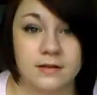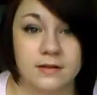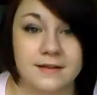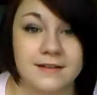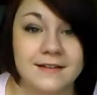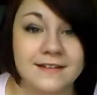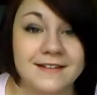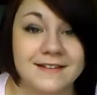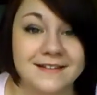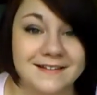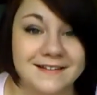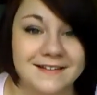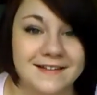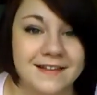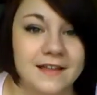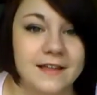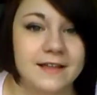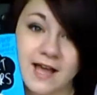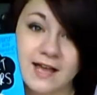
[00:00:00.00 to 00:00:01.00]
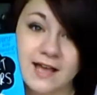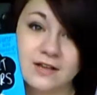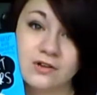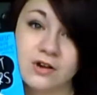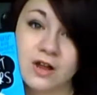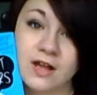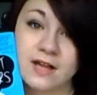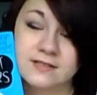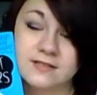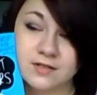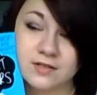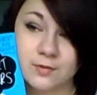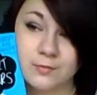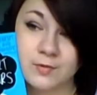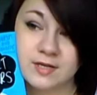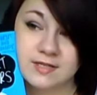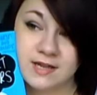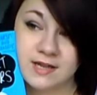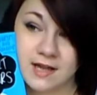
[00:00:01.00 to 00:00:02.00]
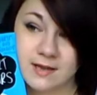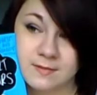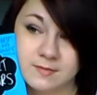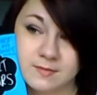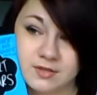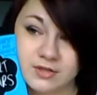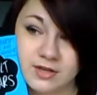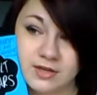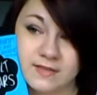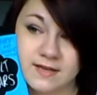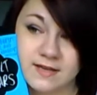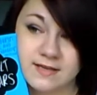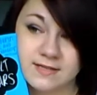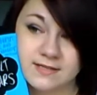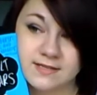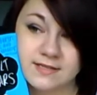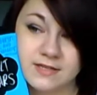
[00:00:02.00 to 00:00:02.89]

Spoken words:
I cried so many times during this.